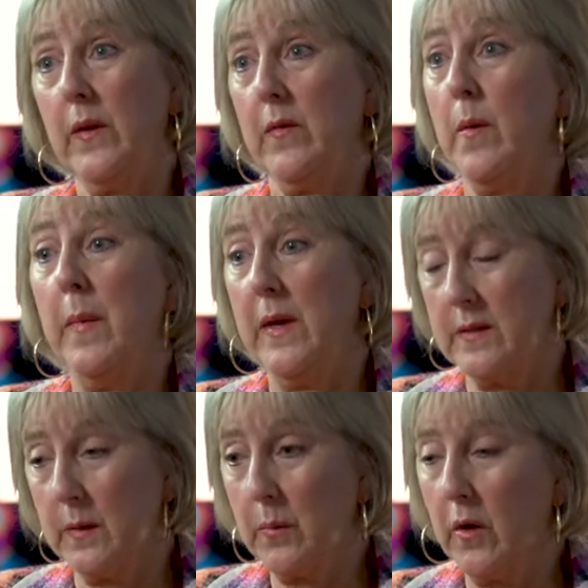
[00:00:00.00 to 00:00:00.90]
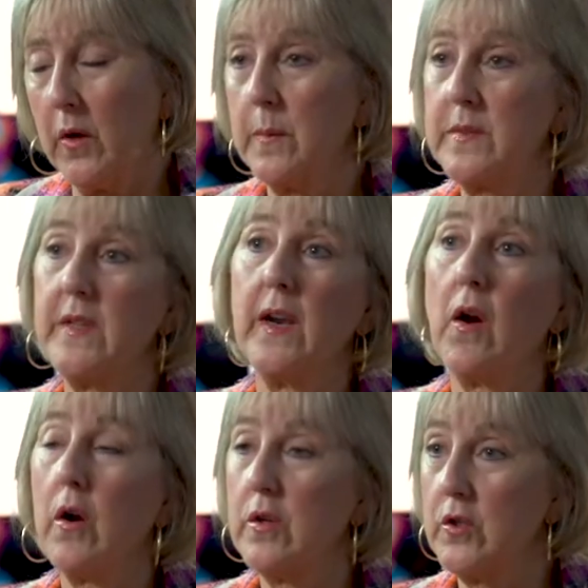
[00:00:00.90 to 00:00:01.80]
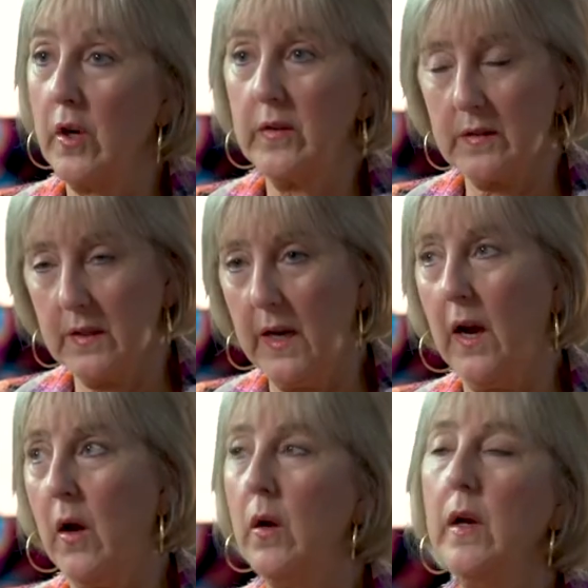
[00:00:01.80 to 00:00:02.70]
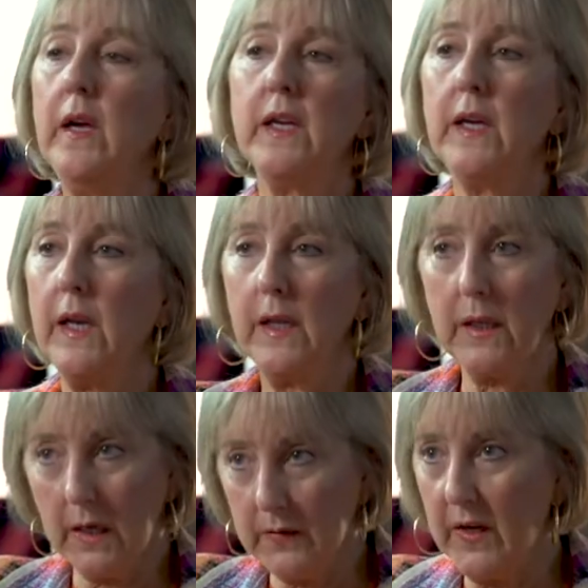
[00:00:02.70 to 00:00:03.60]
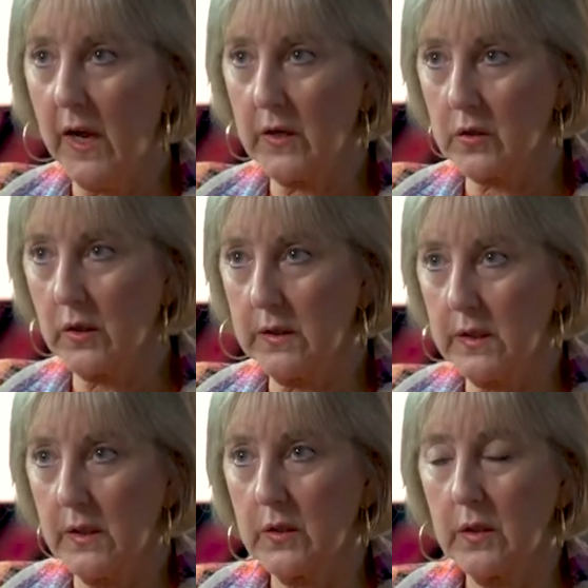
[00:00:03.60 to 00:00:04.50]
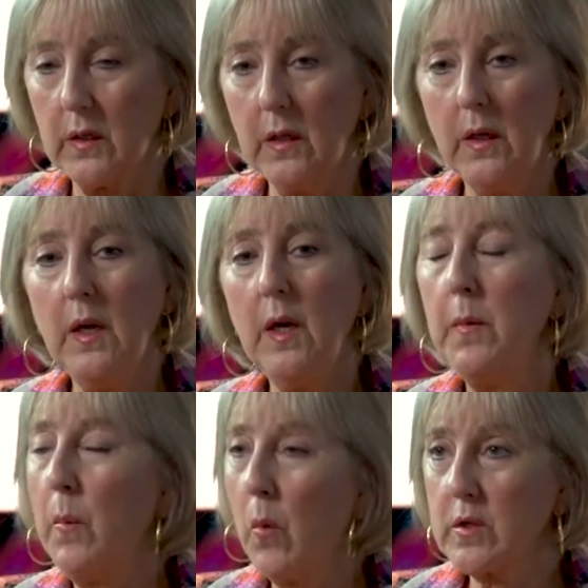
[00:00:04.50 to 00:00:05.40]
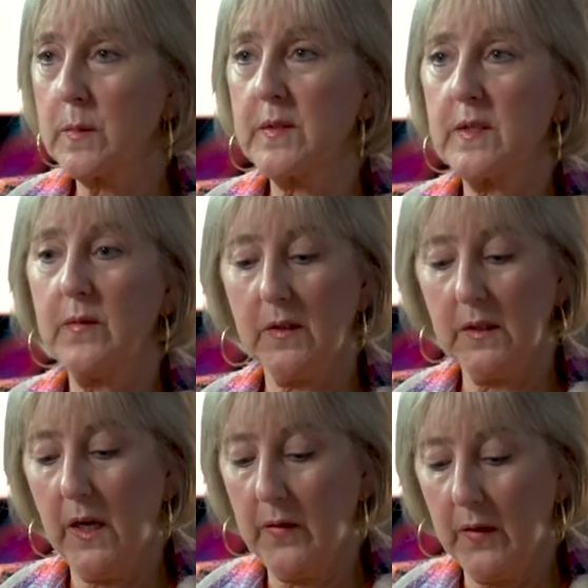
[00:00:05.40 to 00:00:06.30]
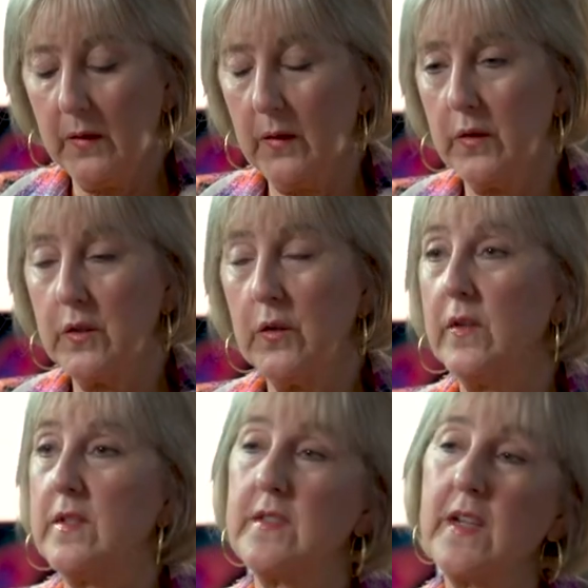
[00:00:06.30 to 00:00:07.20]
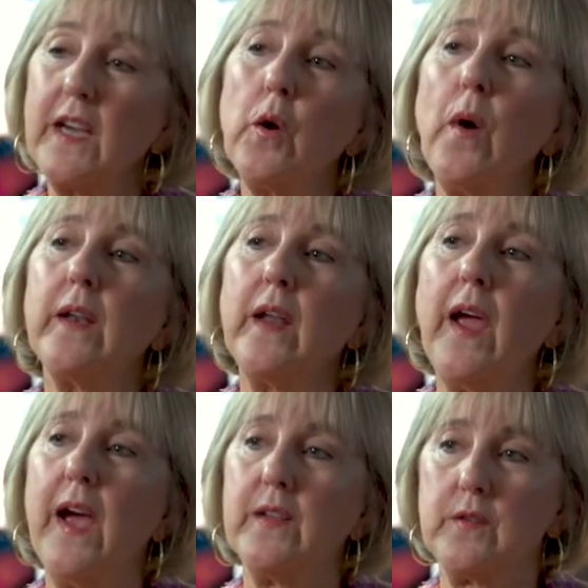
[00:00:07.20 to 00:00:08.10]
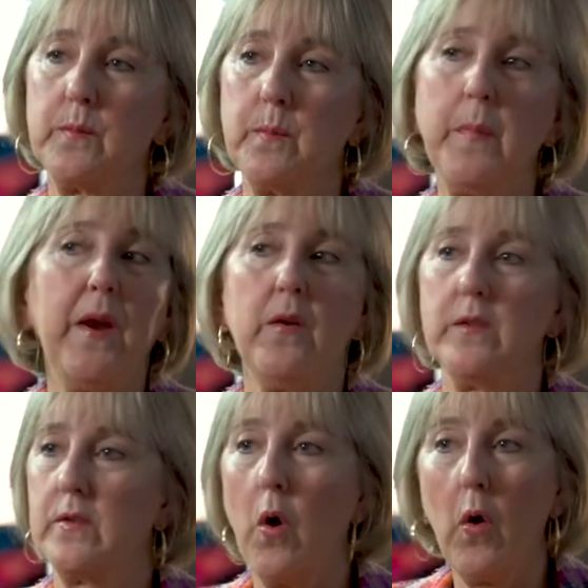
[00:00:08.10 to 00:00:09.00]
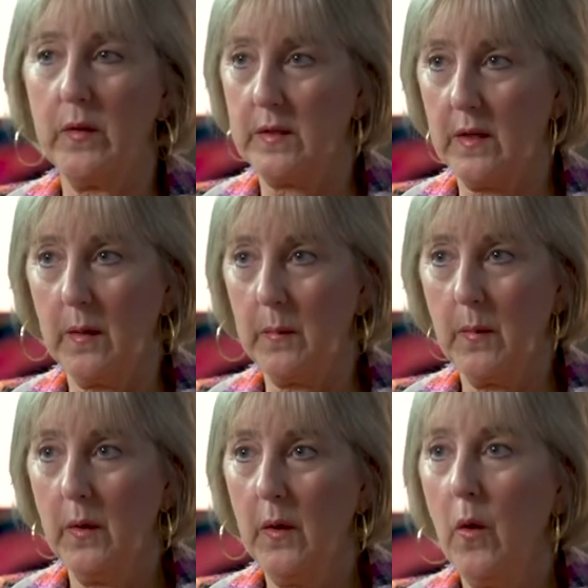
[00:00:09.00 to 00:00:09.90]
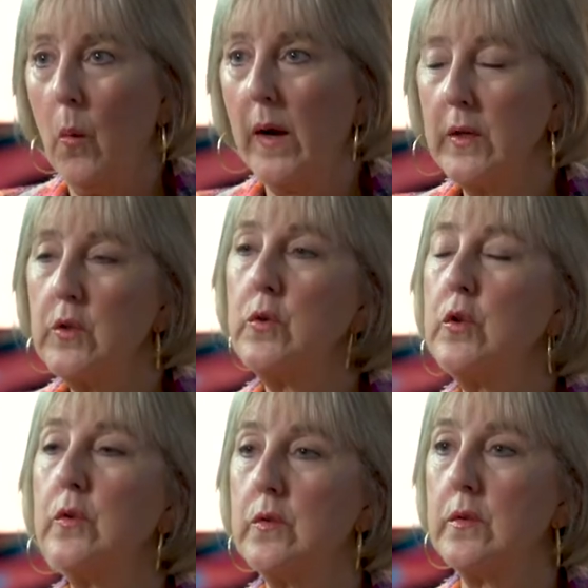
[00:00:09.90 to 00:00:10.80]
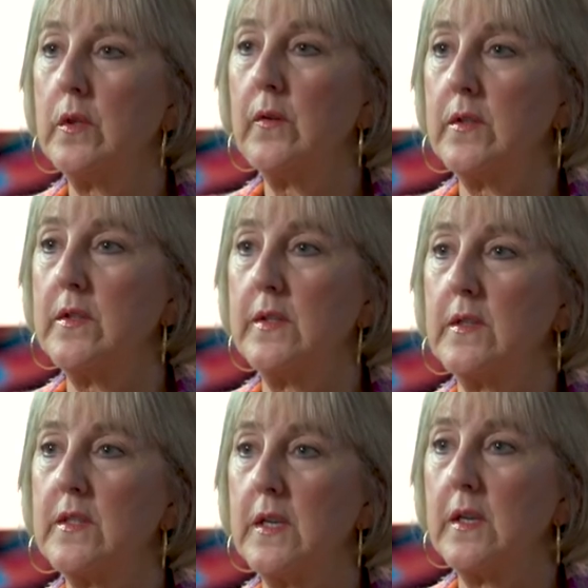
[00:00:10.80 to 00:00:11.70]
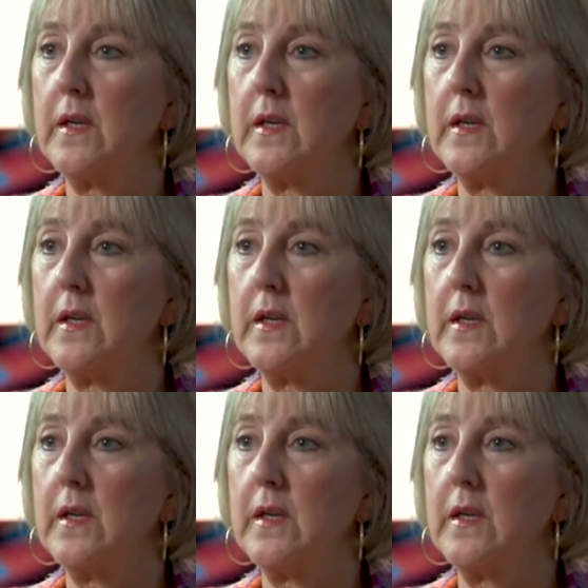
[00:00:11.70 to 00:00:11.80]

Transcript: have amazing programs that are just now getting kind of national attention. But more specifically, I think there are two things, because I go out and I ask parents all the time, why did you choose University of Tennessee?